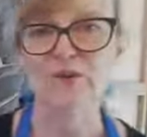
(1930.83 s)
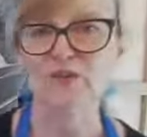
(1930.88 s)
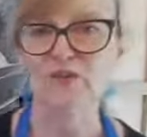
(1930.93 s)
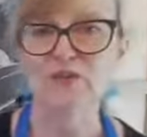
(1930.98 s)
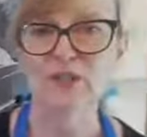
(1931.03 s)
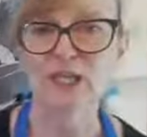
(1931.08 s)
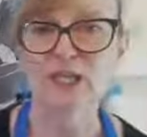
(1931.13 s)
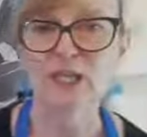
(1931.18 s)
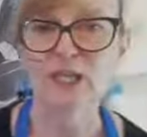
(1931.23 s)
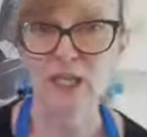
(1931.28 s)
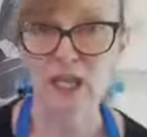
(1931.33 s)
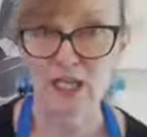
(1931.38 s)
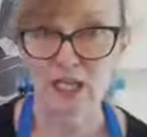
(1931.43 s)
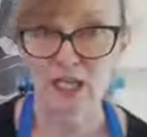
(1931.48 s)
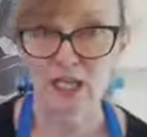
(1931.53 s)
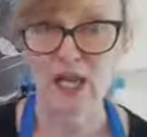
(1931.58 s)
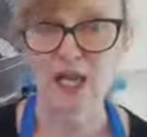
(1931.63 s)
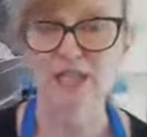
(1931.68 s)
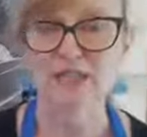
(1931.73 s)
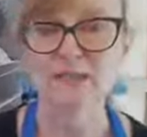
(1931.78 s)
I was doing
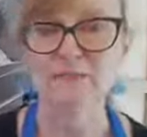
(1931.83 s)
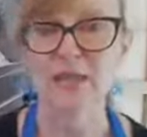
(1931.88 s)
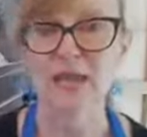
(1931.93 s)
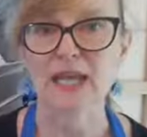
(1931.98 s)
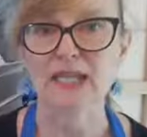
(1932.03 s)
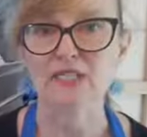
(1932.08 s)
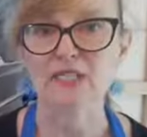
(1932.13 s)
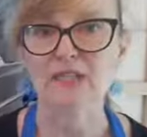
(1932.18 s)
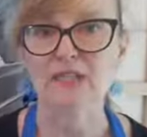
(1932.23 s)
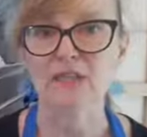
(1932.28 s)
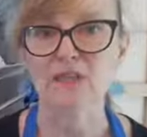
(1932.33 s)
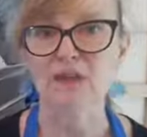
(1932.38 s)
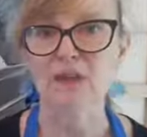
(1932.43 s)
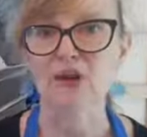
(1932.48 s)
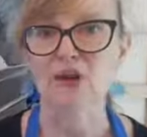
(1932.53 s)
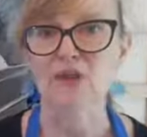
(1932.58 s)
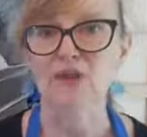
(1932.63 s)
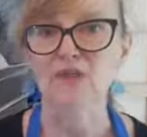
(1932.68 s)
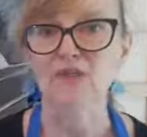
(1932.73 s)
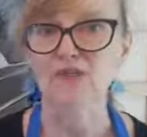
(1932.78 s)
an
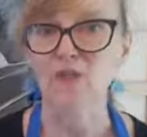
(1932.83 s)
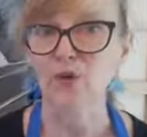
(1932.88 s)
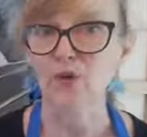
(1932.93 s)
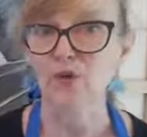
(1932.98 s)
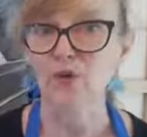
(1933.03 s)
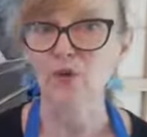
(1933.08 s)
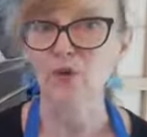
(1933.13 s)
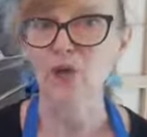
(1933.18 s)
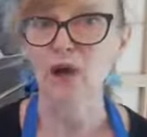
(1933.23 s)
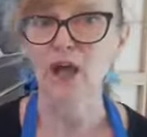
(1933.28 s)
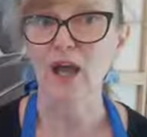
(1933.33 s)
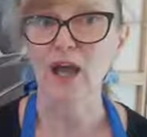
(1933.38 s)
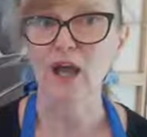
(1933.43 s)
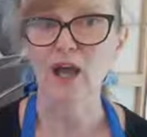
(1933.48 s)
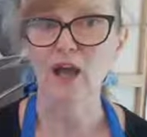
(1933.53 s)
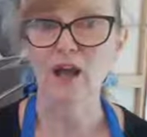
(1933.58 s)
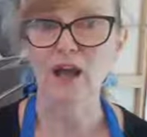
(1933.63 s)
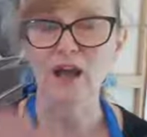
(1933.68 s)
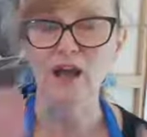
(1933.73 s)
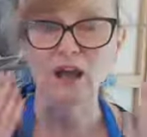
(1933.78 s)
underpainting for
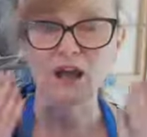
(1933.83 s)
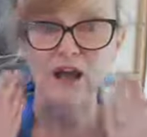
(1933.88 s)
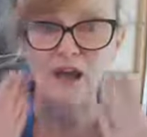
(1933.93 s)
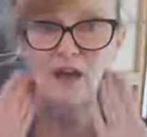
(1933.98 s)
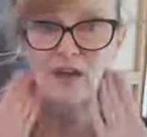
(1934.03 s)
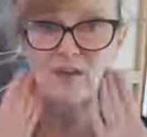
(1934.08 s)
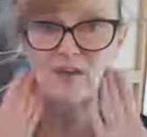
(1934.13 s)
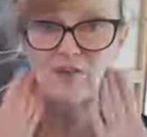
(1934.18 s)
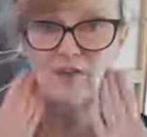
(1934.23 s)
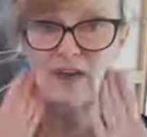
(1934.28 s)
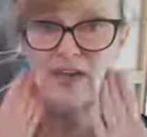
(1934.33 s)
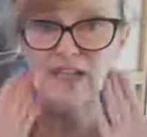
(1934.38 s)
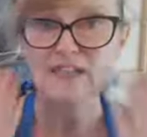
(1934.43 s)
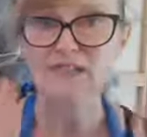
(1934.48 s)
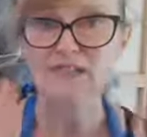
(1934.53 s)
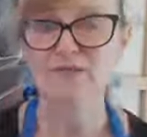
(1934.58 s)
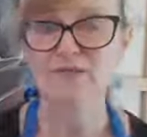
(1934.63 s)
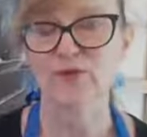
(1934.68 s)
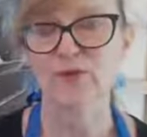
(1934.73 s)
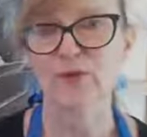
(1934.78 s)
a
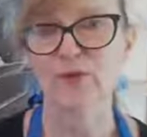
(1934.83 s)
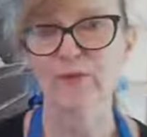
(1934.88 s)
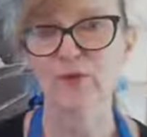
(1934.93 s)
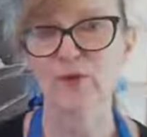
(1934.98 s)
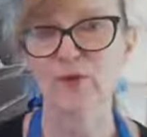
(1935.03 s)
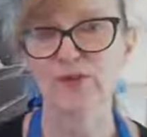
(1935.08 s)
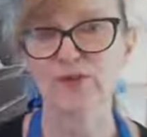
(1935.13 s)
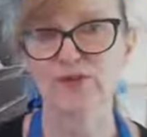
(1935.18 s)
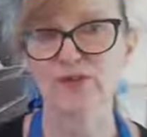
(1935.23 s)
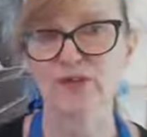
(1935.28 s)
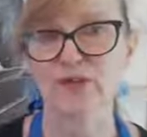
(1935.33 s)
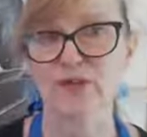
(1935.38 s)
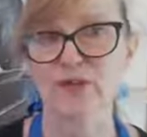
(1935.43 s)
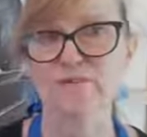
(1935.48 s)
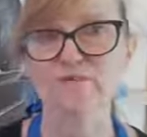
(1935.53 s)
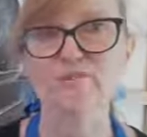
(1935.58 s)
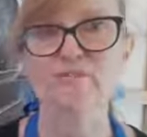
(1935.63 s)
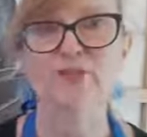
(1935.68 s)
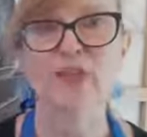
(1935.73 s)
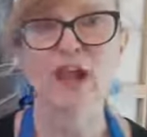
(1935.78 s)
face, for a
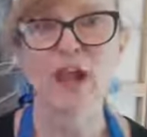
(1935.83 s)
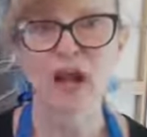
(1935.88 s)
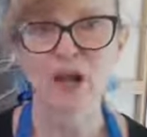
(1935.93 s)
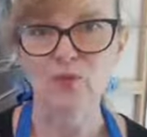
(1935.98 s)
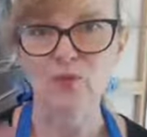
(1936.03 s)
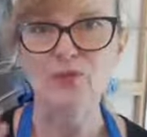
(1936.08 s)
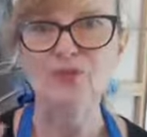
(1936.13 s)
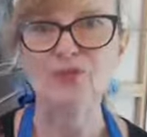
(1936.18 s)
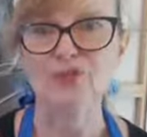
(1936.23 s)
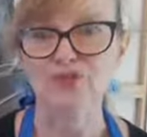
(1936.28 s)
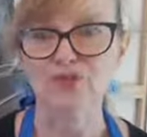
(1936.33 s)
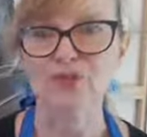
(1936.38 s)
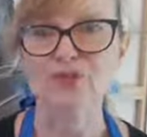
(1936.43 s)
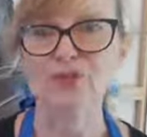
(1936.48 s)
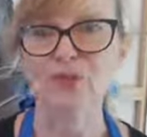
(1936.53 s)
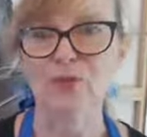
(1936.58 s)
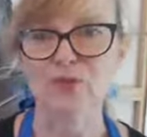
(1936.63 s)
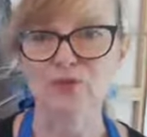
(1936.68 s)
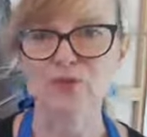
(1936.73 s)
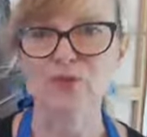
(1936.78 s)
portrait, I would
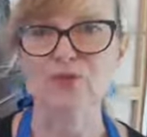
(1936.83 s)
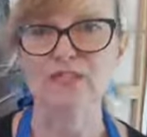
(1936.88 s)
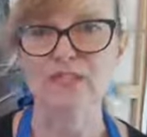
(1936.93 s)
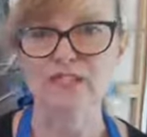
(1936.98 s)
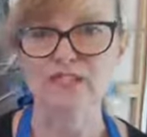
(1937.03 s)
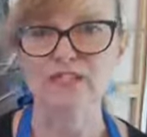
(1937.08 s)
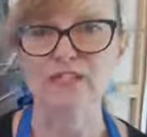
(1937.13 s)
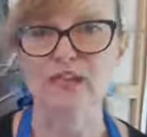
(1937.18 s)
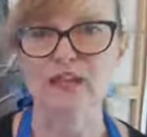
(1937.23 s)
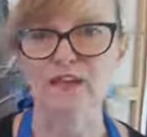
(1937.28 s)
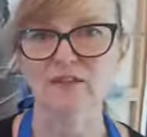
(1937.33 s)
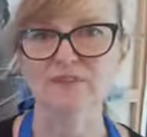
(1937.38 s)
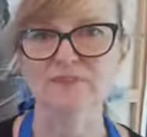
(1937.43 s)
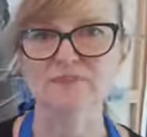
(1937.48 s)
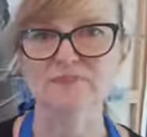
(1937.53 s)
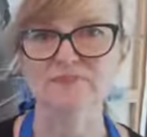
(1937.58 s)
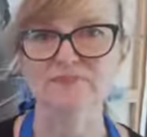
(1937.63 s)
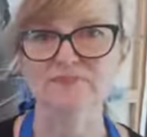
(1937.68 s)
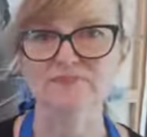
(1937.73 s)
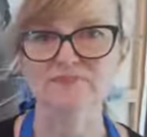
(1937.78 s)
do all the detail.
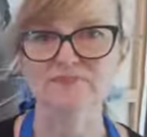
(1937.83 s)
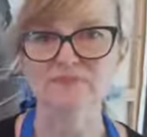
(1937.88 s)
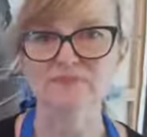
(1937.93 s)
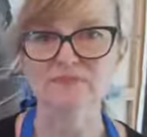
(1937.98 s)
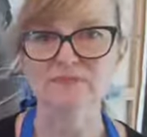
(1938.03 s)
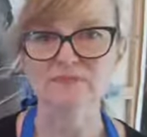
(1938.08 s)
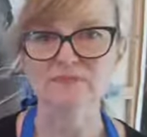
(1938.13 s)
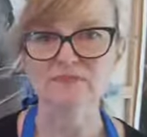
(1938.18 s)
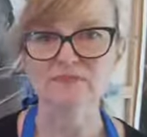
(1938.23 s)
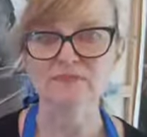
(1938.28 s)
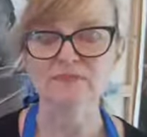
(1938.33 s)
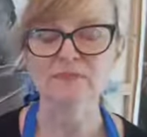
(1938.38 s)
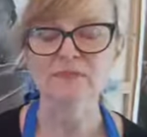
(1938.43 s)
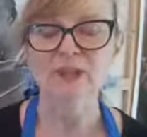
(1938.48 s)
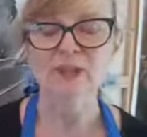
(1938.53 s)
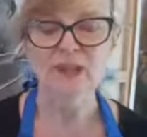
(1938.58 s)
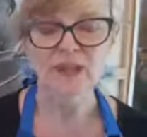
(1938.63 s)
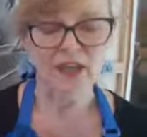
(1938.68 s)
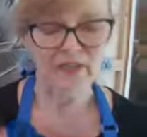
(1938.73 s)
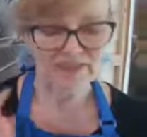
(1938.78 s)

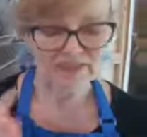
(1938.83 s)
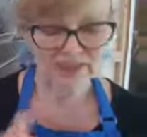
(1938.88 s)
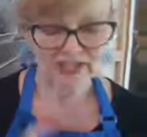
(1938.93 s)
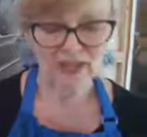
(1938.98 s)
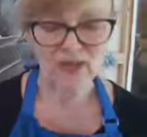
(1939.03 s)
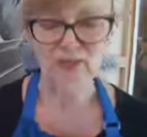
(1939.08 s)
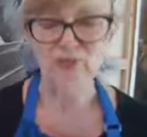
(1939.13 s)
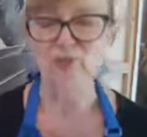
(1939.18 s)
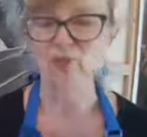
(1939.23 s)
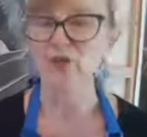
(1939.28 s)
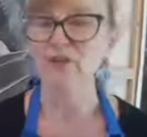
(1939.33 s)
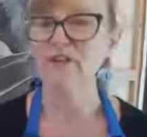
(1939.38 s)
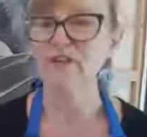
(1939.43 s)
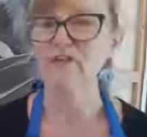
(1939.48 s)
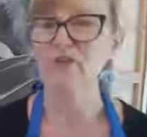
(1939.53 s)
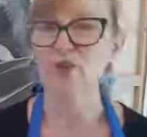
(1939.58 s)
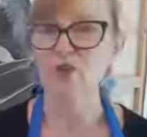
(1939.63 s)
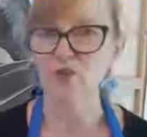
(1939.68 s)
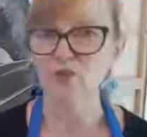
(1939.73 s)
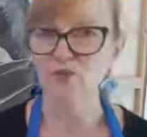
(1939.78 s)
And then I would
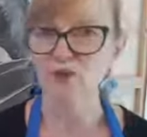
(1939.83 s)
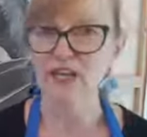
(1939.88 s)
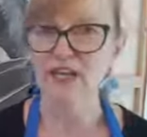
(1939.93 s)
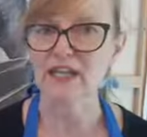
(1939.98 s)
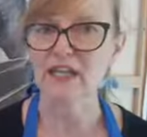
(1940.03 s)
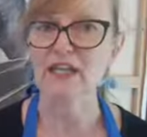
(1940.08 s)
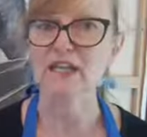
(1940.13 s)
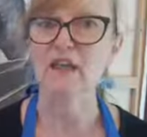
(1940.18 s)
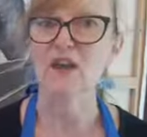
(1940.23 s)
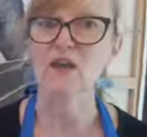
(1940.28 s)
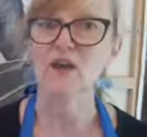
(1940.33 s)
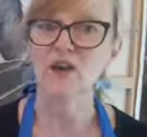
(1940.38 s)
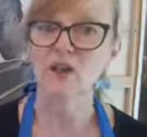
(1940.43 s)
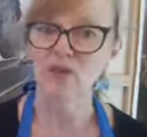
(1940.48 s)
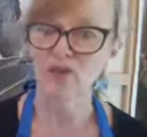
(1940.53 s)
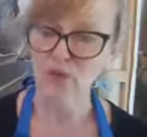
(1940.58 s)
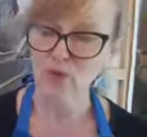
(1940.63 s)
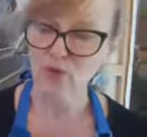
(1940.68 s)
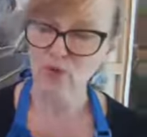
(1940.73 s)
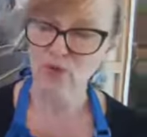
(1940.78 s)
have already
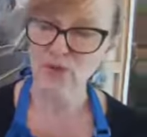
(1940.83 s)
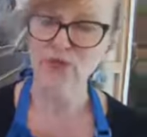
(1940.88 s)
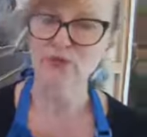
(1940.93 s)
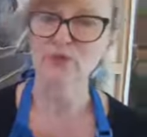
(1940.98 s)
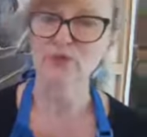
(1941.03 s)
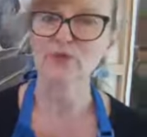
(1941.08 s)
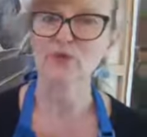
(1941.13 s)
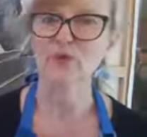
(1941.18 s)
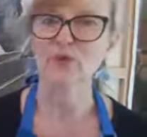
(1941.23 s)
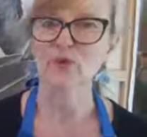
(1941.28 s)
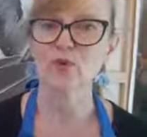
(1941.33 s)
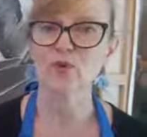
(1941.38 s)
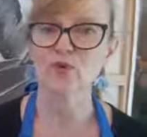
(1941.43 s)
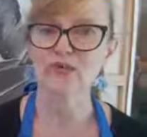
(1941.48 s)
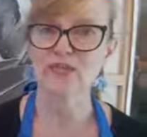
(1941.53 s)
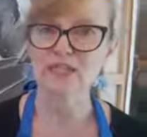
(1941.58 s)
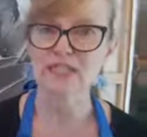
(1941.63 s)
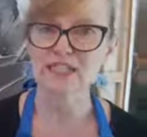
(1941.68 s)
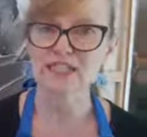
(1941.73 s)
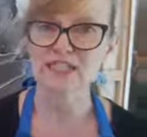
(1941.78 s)
thought through
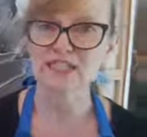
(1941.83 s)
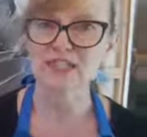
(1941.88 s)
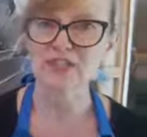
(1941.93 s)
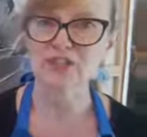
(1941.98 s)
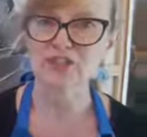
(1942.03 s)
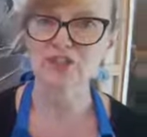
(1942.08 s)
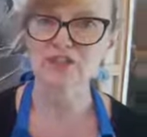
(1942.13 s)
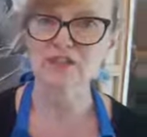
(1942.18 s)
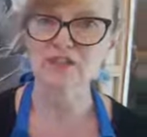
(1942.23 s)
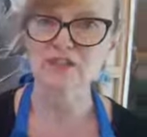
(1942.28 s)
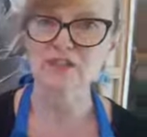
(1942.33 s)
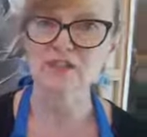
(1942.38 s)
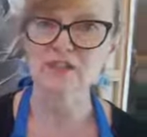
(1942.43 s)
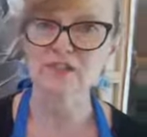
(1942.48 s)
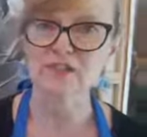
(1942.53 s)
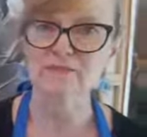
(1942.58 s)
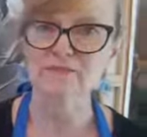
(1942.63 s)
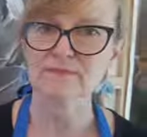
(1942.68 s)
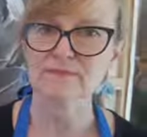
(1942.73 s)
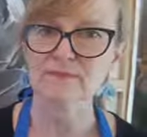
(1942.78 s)
all the
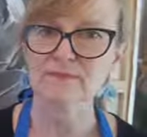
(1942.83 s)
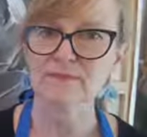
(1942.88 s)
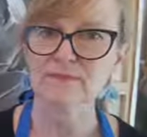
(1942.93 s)
decisions.